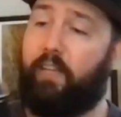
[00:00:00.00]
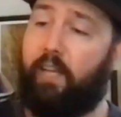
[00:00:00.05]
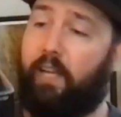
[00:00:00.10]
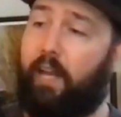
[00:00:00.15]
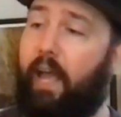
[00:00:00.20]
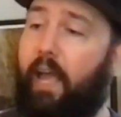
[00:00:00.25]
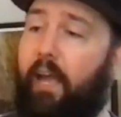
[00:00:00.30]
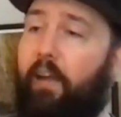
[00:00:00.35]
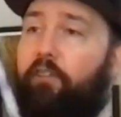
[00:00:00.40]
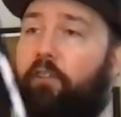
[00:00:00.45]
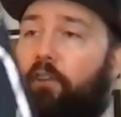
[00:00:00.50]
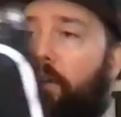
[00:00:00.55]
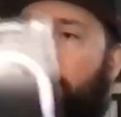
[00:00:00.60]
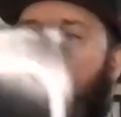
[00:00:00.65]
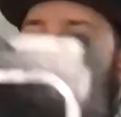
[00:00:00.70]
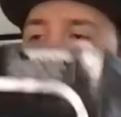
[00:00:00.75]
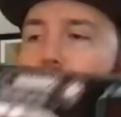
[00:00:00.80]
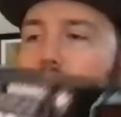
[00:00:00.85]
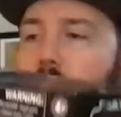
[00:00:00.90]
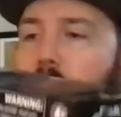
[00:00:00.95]

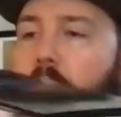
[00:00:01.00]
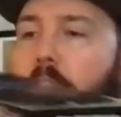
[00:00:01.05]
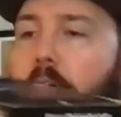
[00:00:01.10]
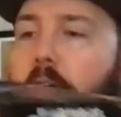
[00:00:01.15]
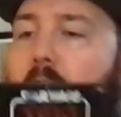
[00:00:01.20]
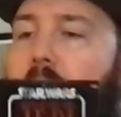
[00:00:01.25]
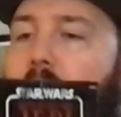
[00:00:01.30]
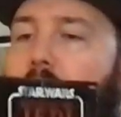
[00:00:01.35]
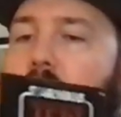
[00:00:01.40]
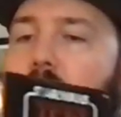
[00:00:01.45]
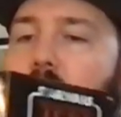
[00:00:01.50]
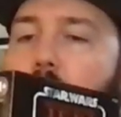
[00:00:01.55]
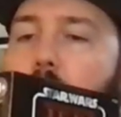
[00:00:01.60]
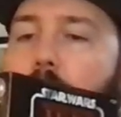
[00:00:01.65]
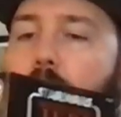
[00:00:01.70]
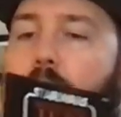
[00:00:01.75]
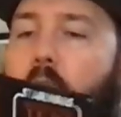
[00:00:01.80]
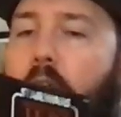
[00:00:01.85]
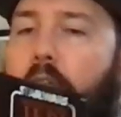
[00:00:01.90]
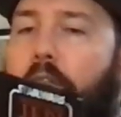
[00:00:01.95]
Collection. Is there some
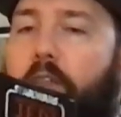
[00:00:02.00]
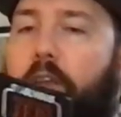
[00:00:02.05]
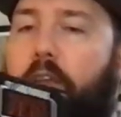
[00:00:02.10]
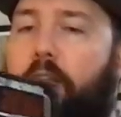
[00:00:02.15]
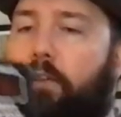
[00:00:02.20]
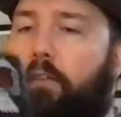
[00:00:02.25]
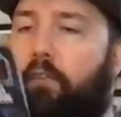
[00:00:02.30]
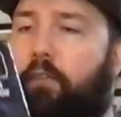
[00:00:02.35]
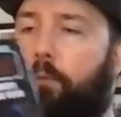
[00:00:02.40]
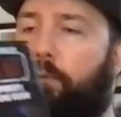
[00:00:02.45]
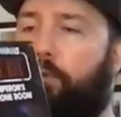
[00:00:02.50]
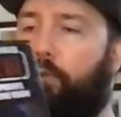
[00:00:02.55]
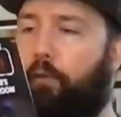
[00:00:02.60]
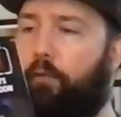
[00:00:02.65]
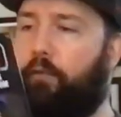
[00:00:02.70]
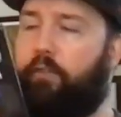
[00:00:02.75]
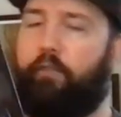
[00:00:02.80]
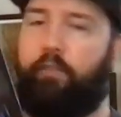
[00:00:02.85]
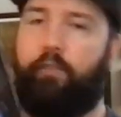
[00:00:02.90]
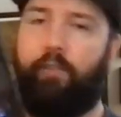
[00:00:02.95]
sort, I think there's some sort
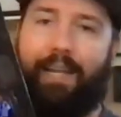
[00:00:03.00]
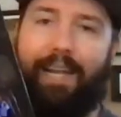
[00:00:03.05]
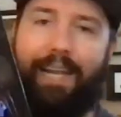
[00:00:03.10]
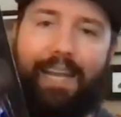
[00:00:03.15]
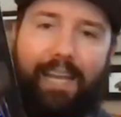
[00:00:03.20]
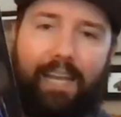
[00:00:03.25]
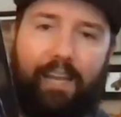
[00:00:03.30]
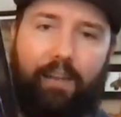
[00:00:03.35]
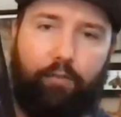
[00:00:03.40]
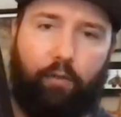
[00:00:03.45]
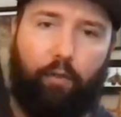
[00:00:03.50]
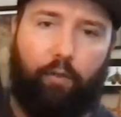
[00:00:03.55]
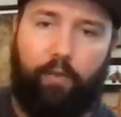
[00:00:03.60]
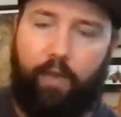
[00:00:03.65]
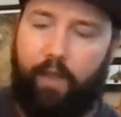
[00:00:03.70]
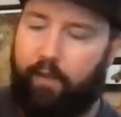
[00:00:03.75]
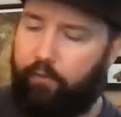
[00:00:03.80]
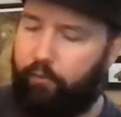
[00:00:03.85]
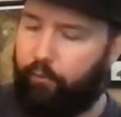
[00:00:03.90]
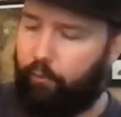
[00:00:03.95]
of sleeve on
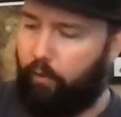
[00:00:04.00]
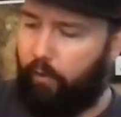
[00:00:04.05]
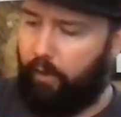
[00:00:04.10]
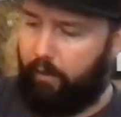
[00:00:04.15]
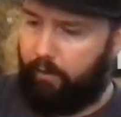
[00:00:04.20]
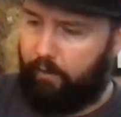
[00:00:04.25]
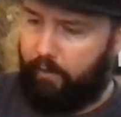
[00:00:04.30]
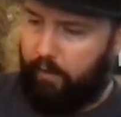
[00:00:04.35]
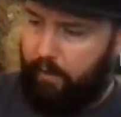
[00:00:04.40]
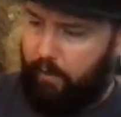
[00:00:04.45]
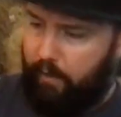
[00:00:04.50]
this, or like,